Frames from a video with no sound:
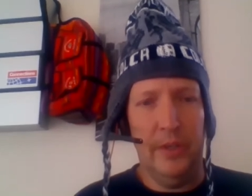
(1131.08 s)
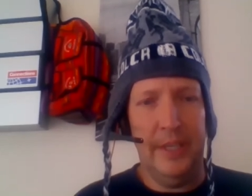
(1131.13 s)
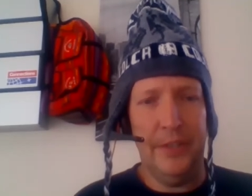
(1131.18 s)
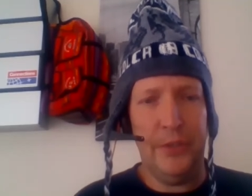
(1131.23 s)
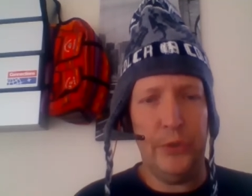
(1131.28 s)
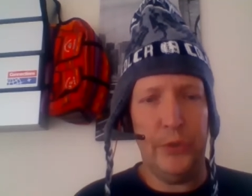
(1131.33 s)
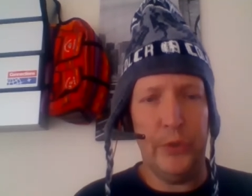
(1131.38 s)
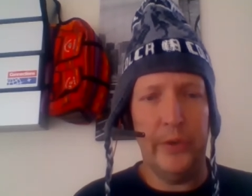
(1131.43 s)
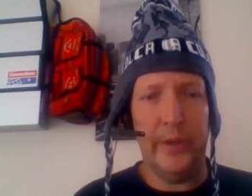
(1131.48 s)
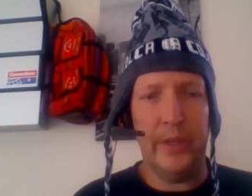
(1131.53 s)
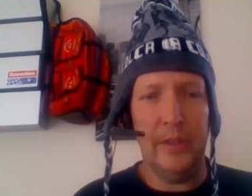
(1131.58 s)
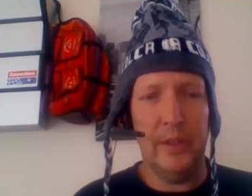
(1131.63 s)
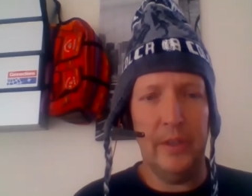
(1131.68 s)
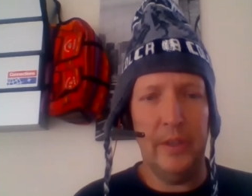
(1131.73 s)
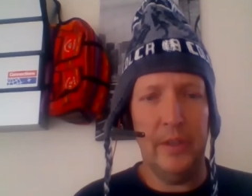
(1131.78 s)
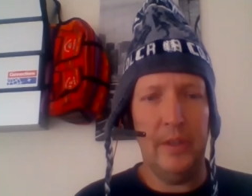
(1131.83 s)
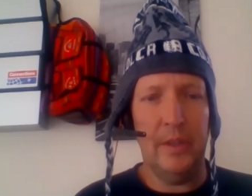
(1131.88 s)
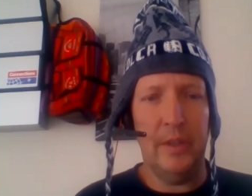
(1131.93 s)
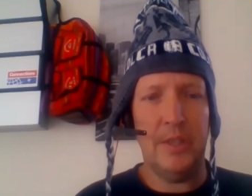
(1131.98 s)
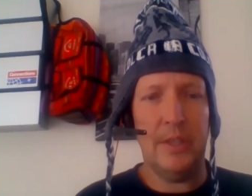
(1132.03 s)

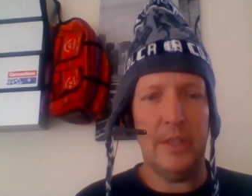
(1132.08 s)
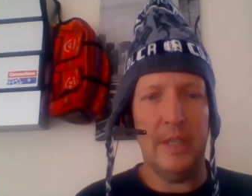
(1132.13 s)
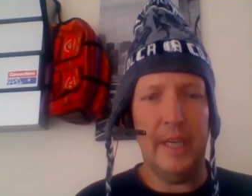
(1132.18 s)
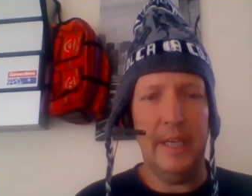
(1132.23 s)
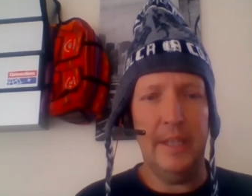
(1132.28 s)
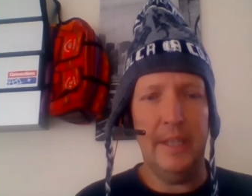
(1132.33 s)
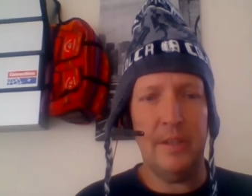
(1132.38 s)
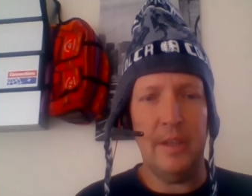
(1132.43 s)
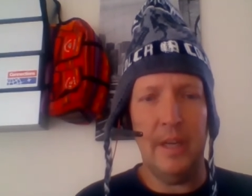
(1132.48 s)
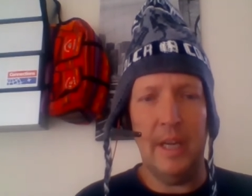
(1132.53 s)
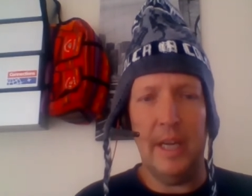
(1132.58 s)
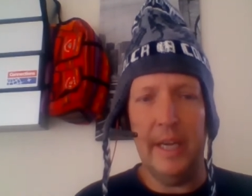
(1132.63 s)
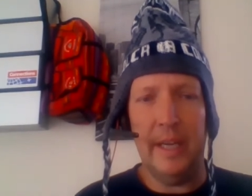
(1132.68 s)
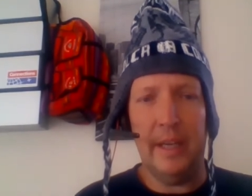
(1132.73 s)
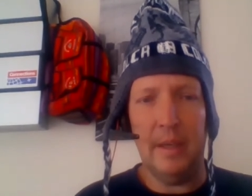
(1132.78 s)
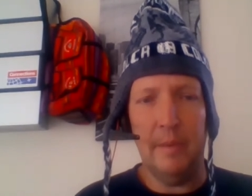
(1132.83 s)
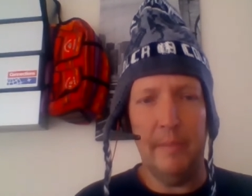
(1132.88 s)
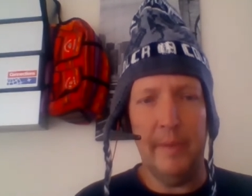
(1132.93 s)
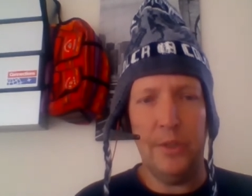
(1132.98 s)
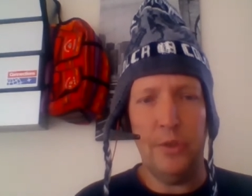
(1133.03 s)
historical sites
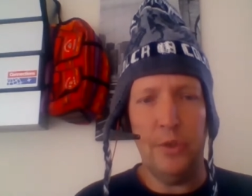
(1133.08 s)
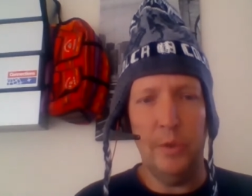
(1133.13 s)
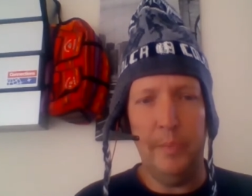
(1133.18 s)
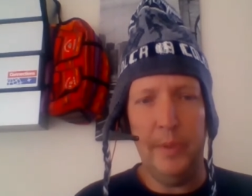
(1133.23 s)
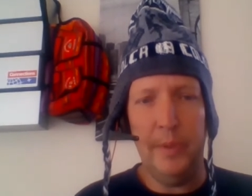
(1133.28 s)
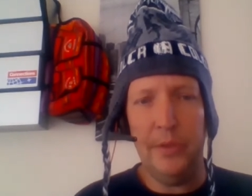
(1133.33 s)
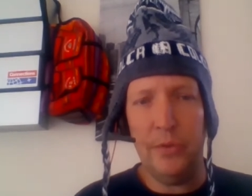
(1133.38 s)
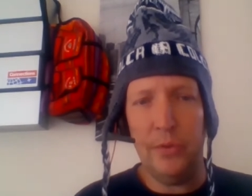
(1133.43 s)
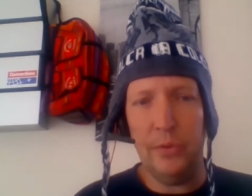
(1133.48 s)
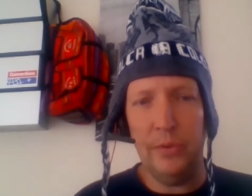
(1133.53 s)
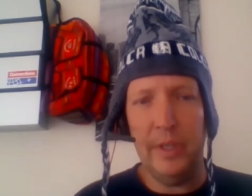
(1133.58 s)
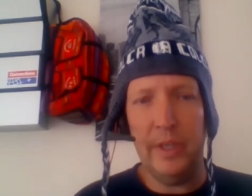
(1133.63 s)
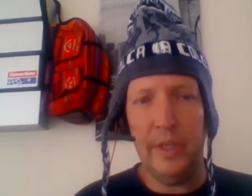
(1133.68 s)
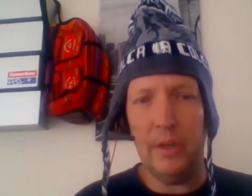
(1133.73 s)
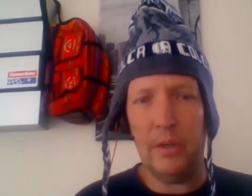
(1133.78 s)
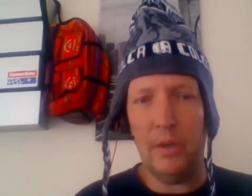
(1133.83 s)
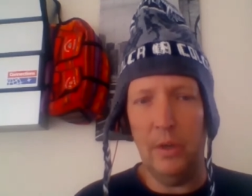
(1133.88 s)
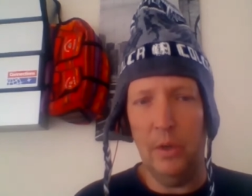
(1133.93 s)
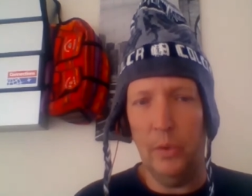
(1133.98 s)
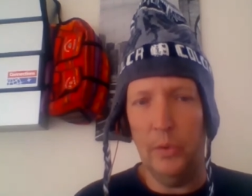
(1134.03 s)
like Machu Picchu, they
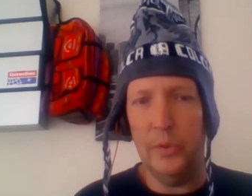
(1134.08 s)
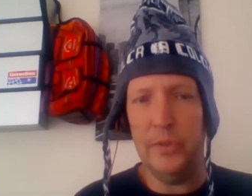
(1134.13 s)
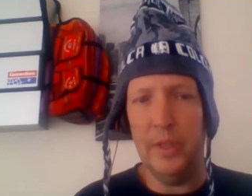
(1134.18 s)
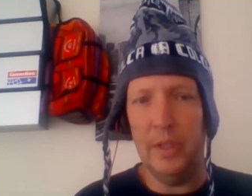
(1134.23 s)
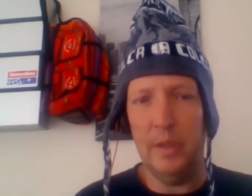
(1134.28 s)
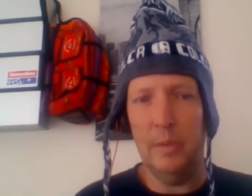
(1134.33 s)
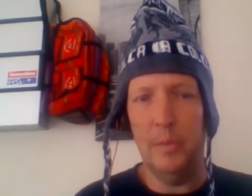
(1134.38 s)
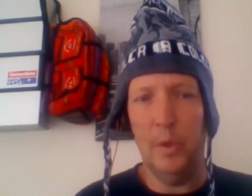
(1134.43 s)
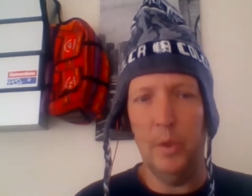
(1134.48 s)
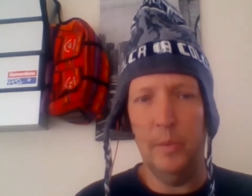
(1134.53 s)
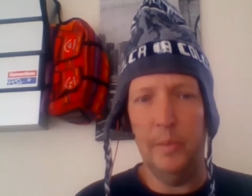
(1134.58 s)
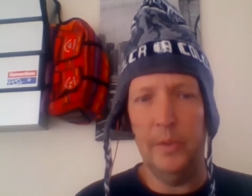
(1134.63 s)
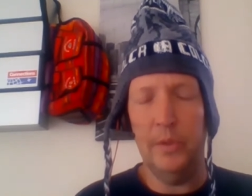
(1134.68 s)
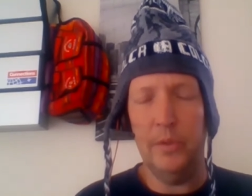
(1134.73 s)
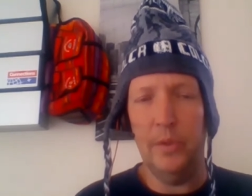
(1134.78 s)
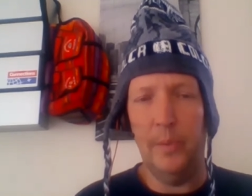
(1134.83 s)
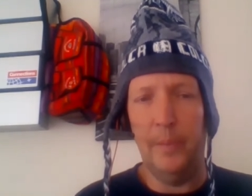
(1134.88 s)
are closed at the moment.